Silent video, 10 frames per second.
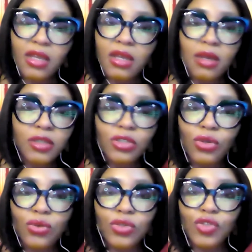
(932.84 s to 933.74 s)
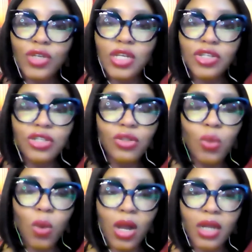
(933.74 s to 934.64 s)
So traditional
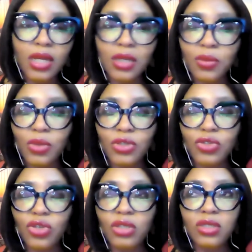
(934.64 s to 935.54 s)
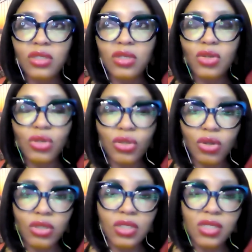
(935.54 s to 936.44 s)
work was just
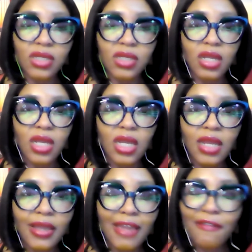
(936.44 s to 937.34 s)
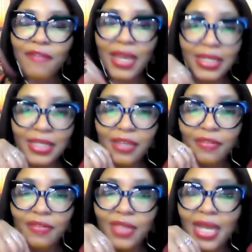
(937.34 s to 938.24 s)
not effective,
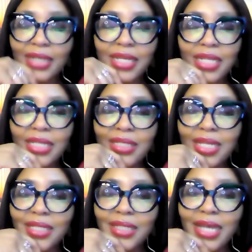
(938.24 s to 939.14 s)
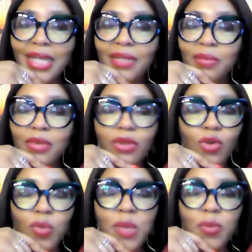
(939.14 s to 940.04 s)
that in the sense that, you know,
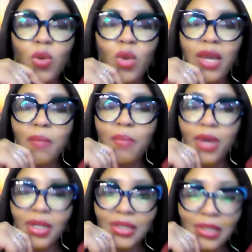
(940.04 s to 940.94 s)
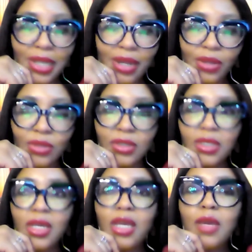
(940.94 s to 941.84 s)
people were burnt out,
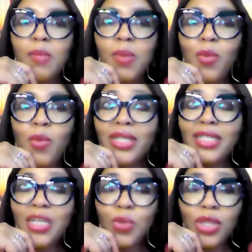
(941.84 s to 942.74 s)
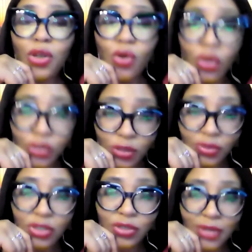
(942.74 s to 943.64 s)
people were dealing with a lot of
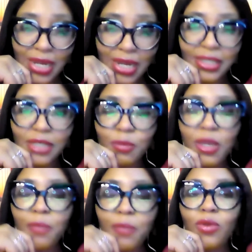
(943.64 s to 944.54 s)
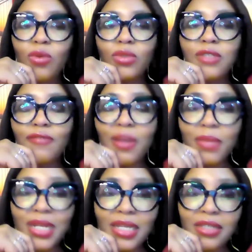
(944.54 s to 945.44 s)
stress, people's
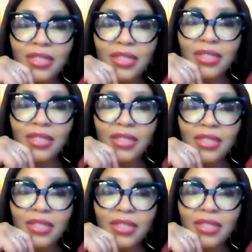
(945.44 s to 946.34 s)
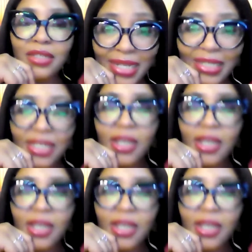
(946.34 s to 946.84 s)
families were affected,